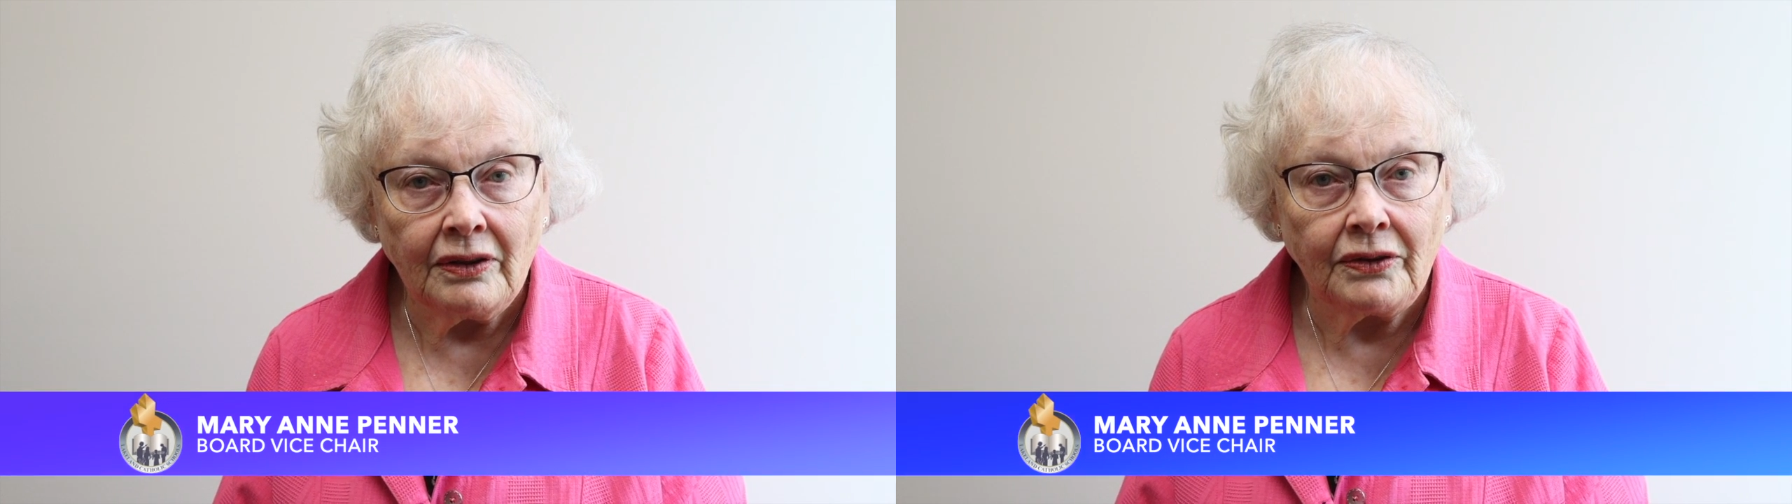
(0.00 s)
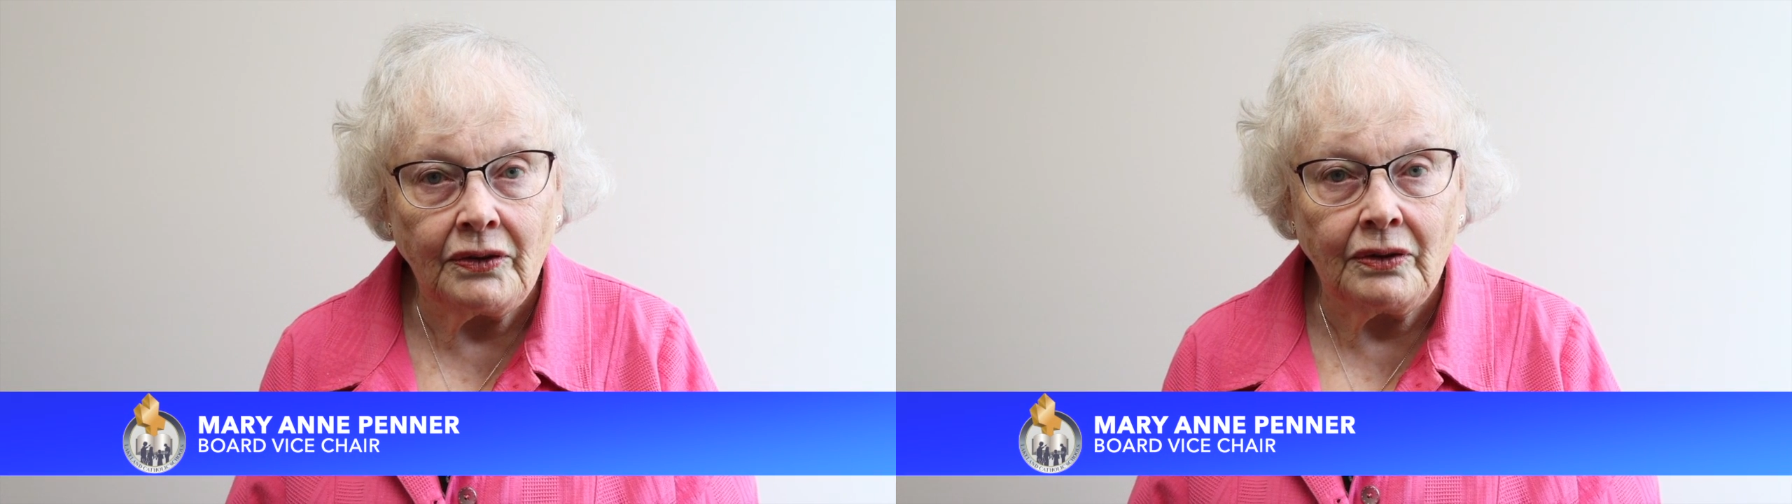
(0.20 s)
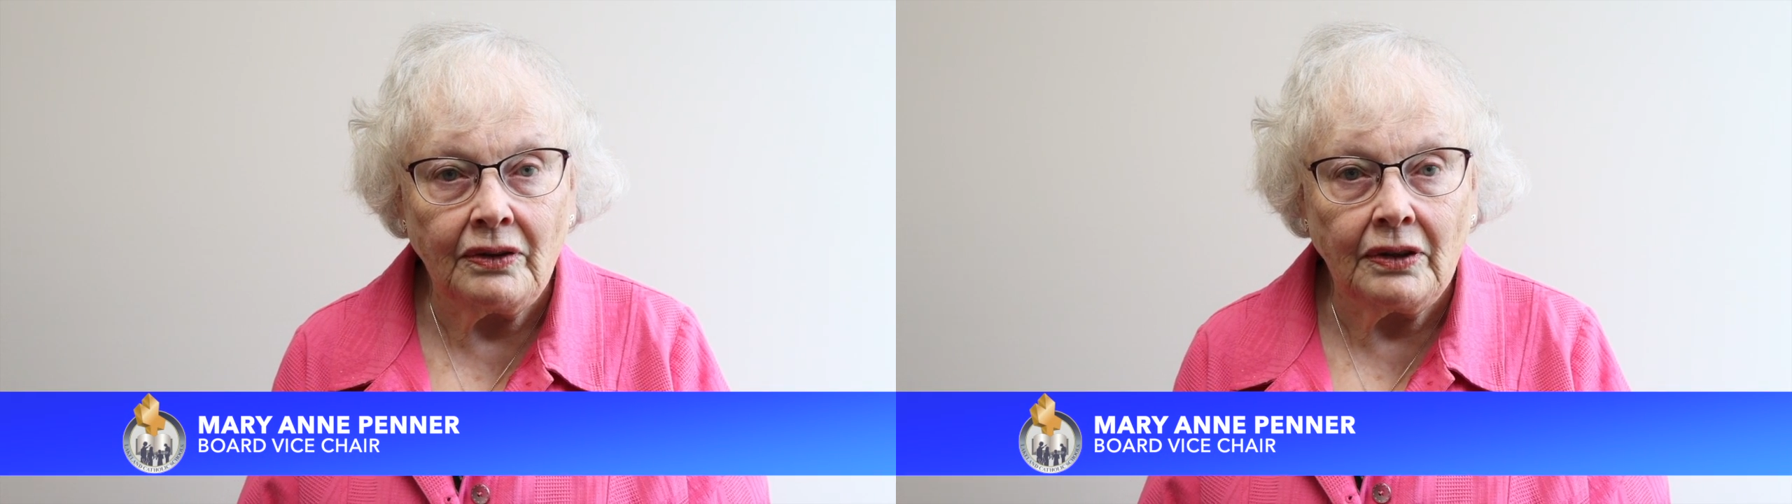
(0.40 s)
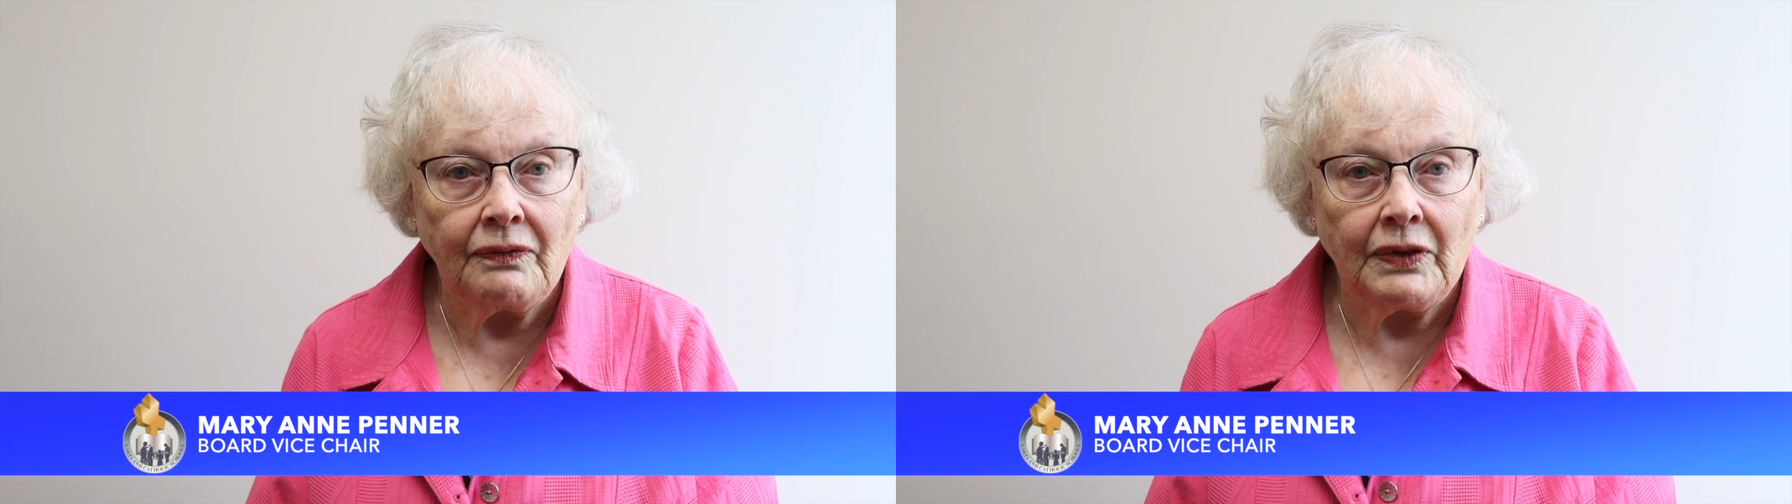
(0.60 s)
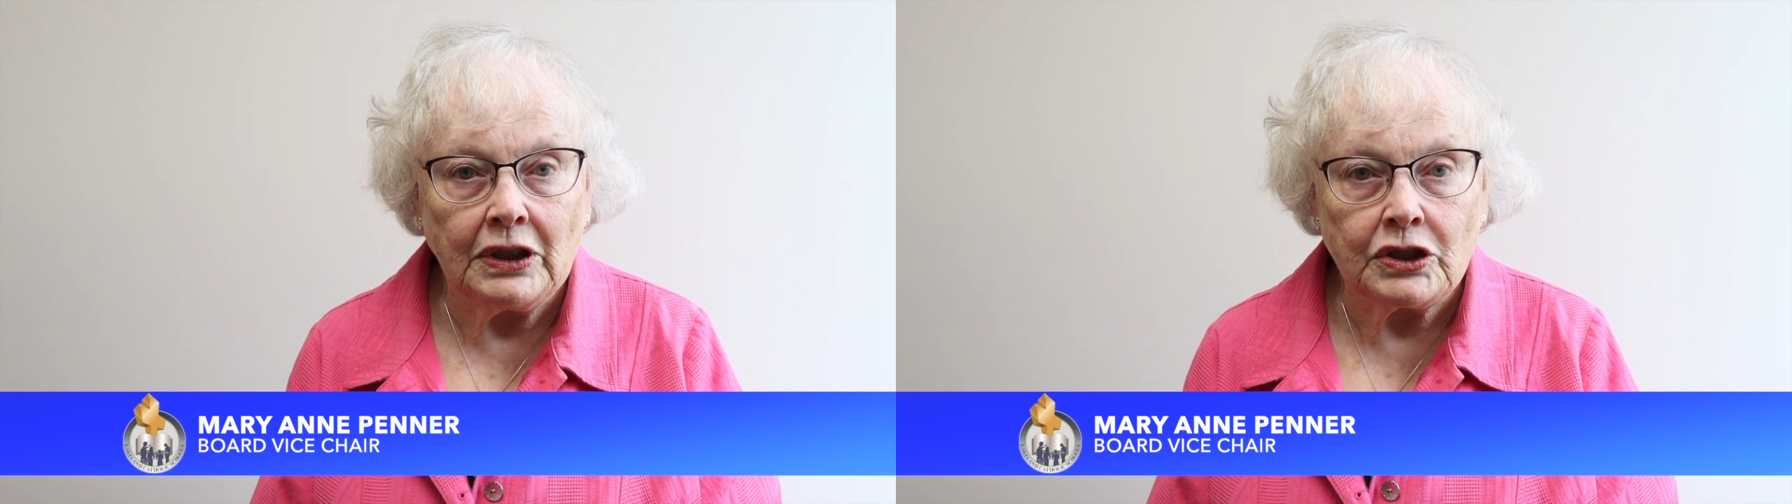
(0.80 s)
Students
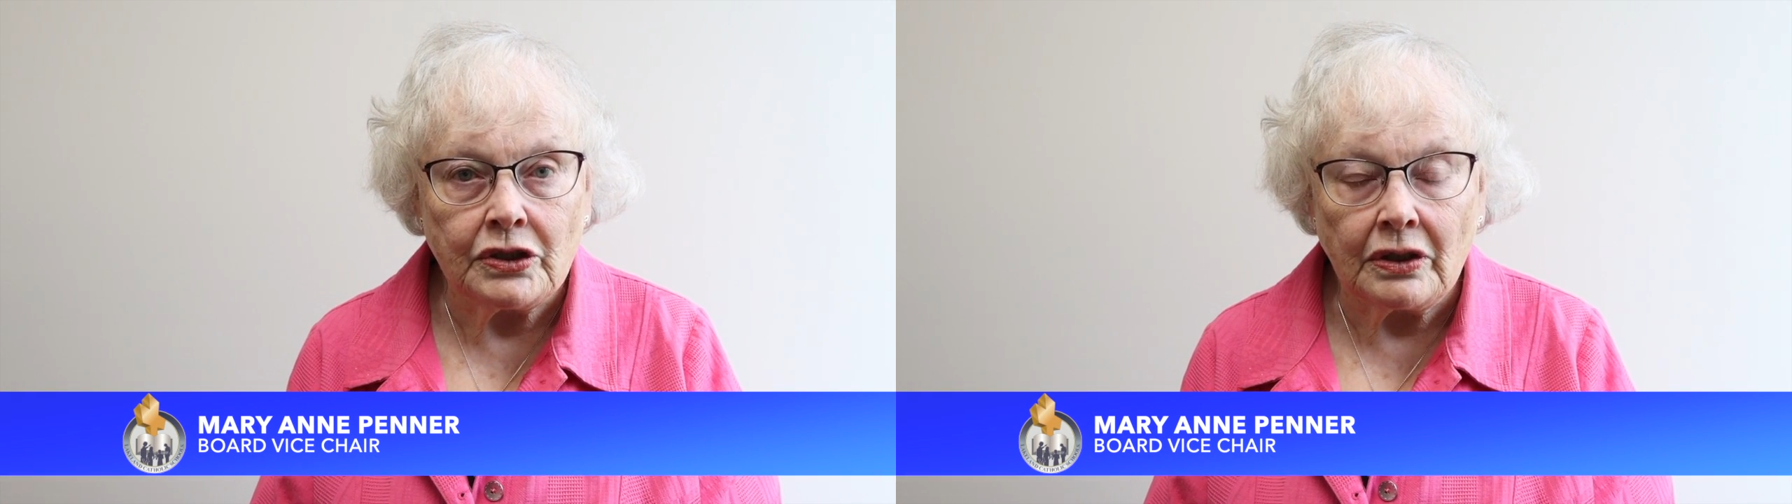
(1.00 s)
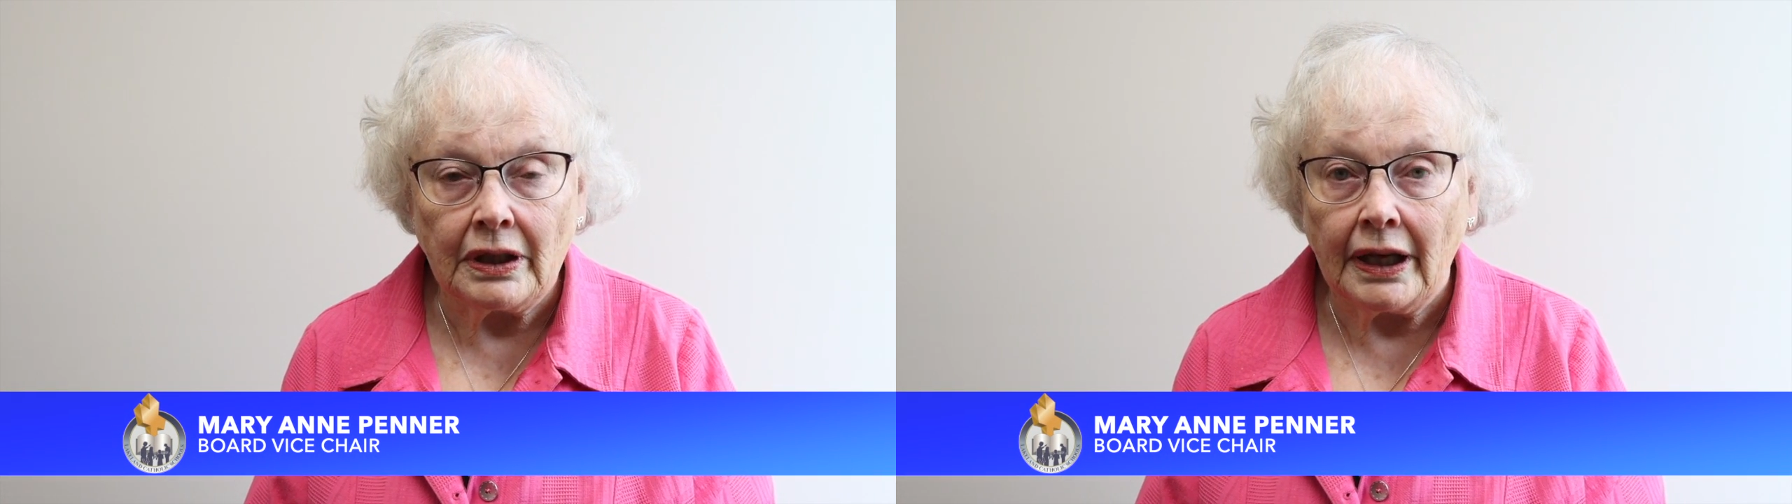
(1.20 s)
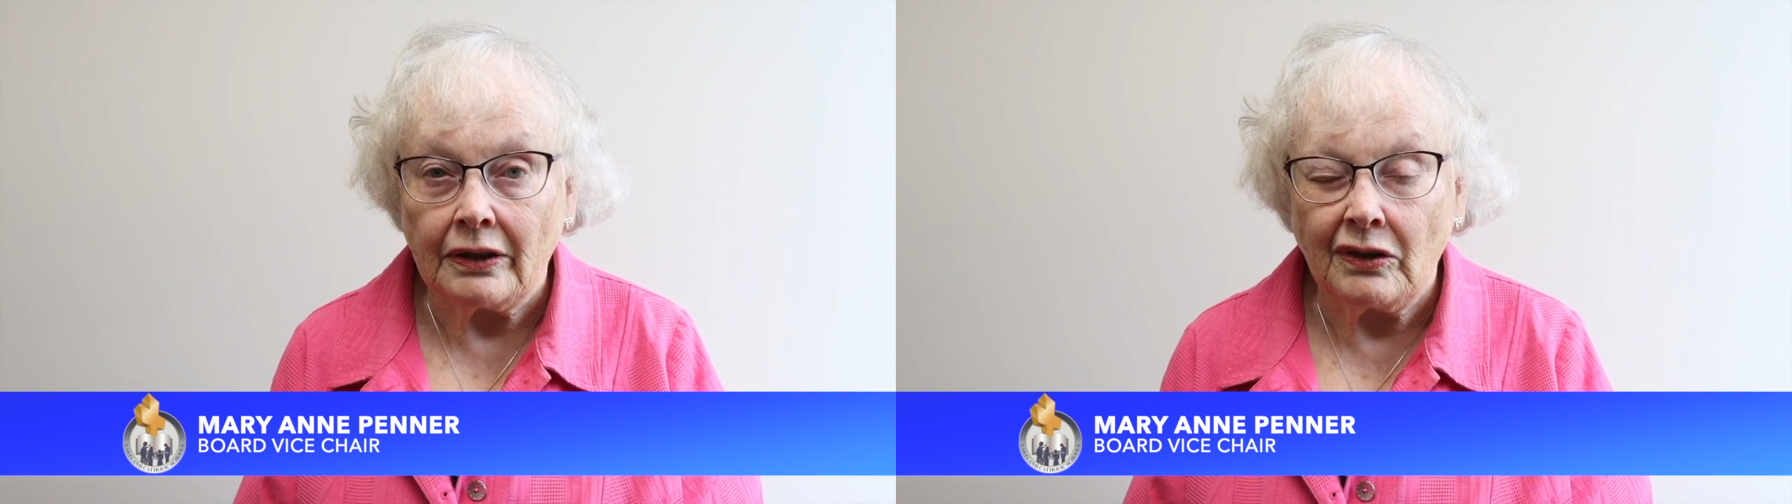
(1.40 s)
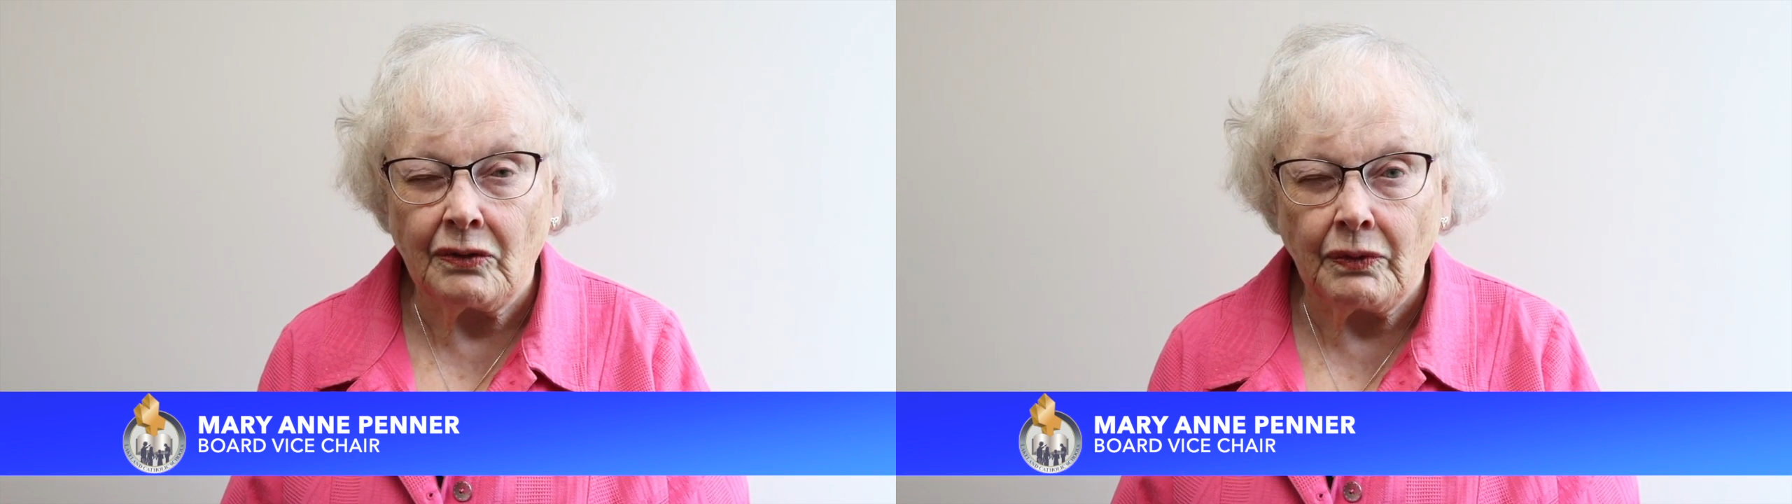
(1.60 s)
have finished their classes